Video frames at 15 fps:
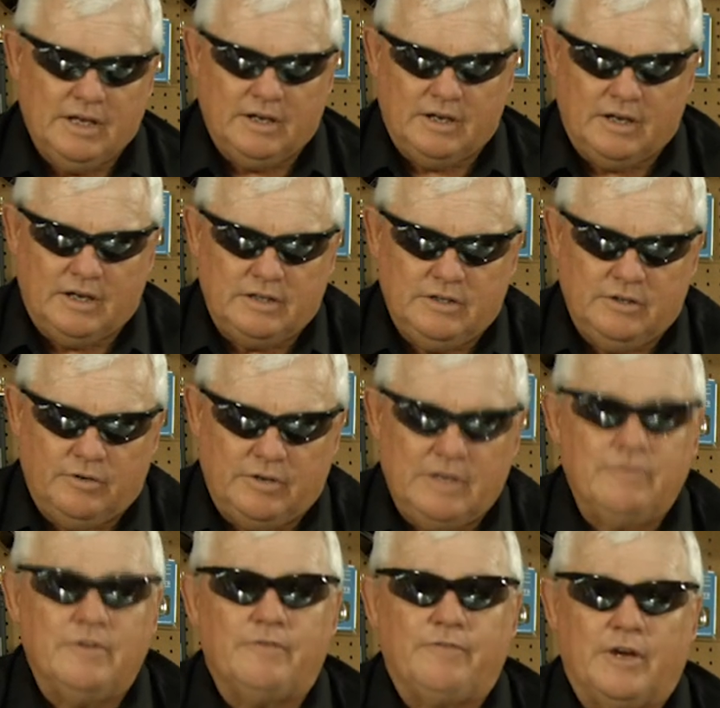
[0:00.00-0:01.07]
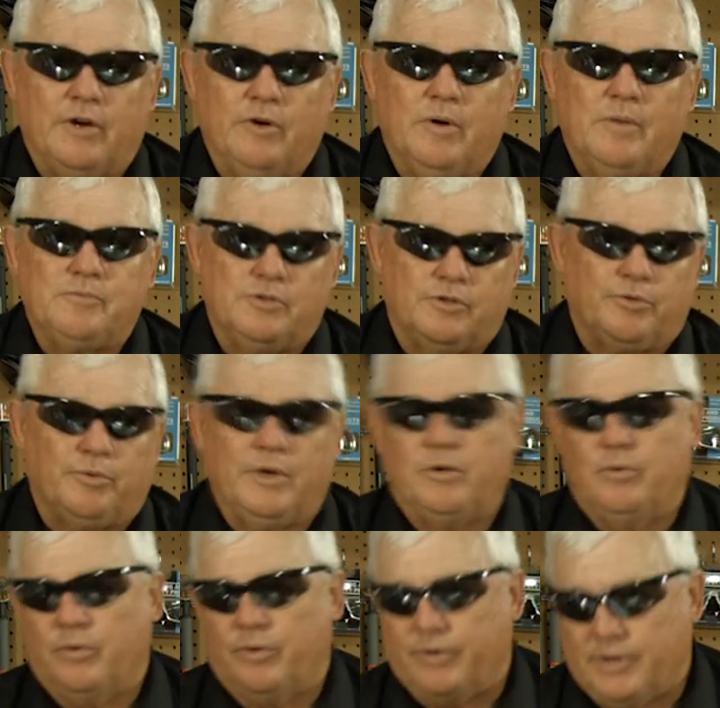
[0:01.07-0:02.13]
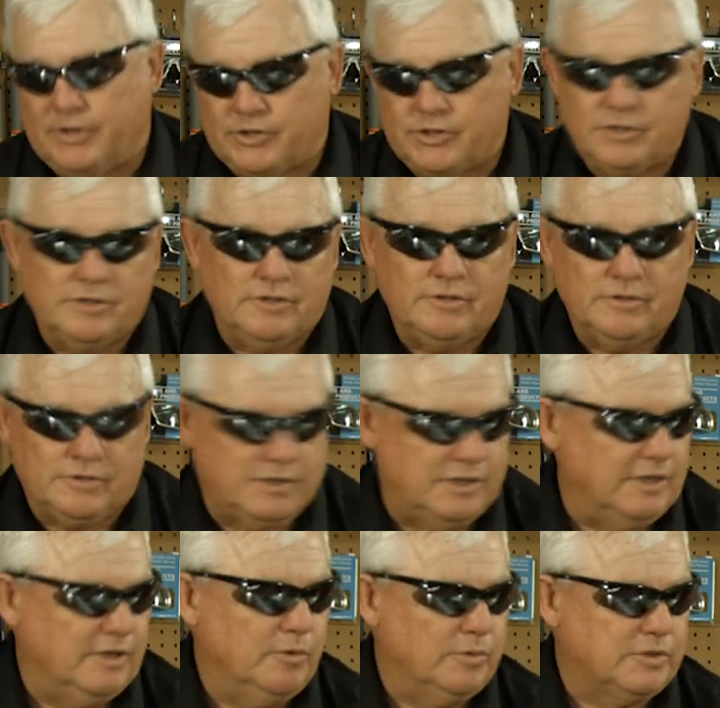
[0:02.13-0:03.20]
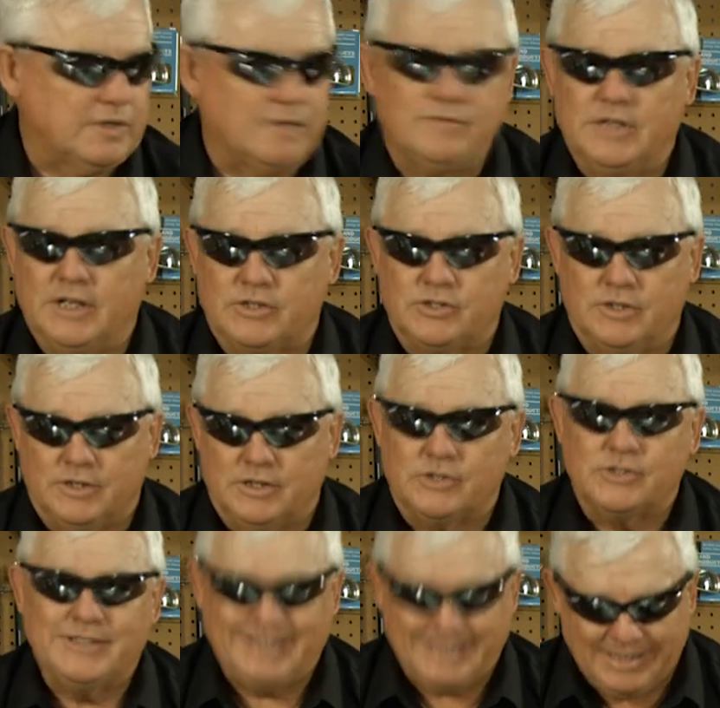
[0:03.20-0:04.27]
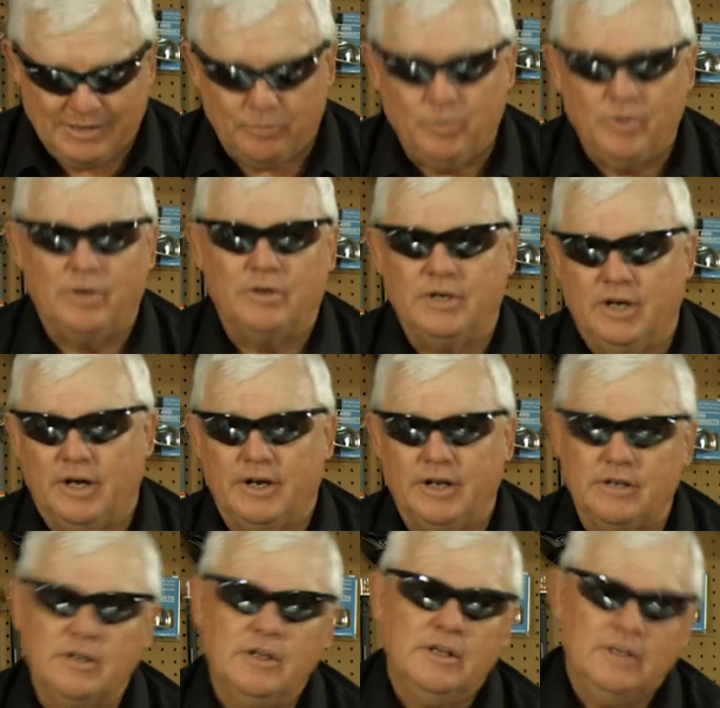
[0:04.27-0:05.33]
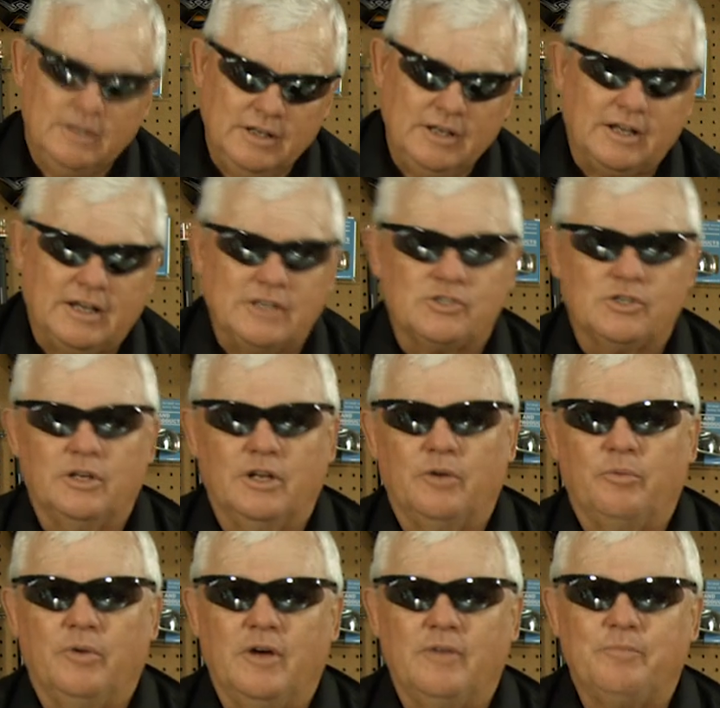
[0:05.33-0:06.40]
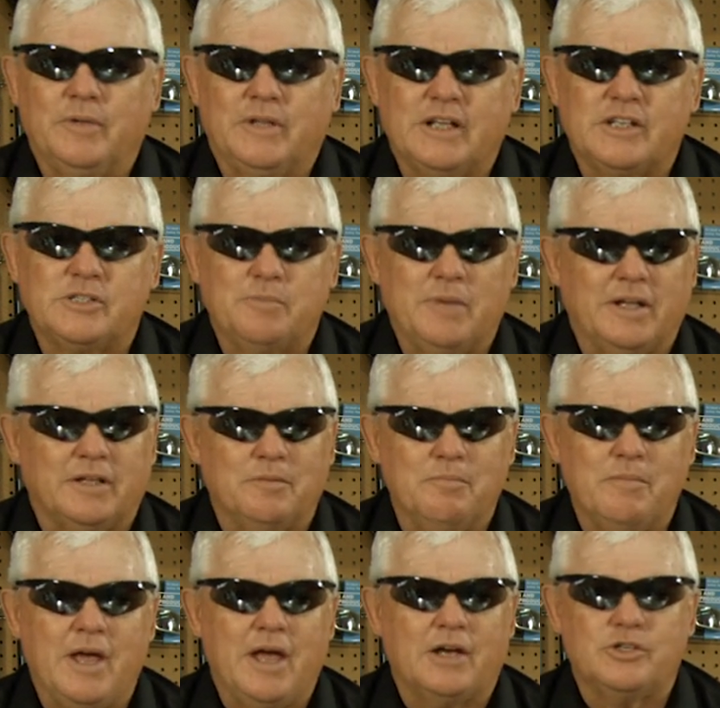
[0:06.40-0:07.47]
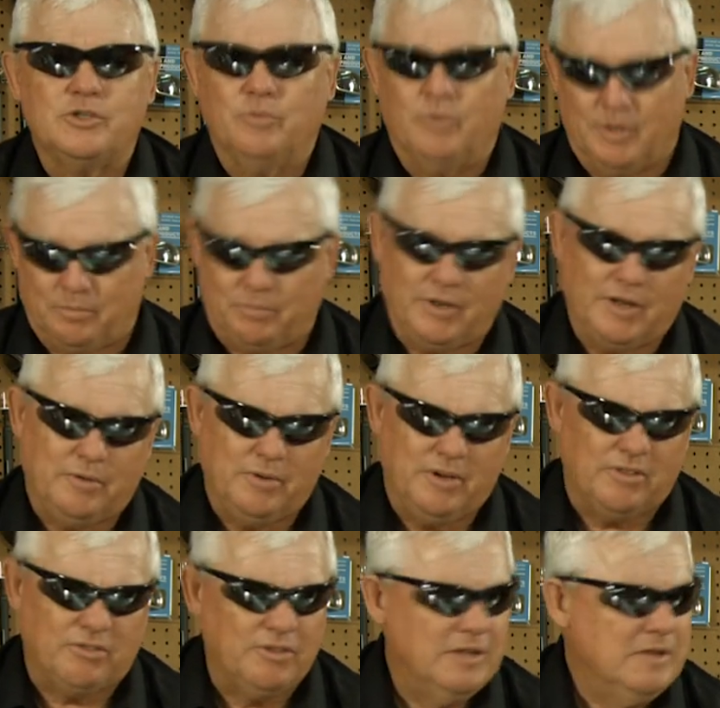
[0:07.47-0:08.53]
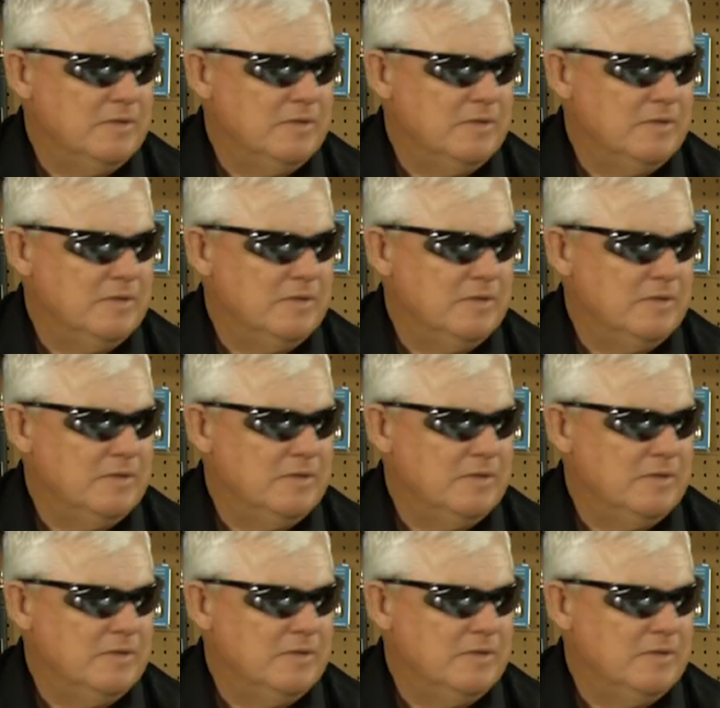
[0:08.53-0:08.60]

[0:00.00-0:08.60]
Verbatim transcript: Uh, you know, even if I go up to three quarter inch steel, which I've tested this, it, it will cut it it gets a little rough, but that's about the max you want to play with.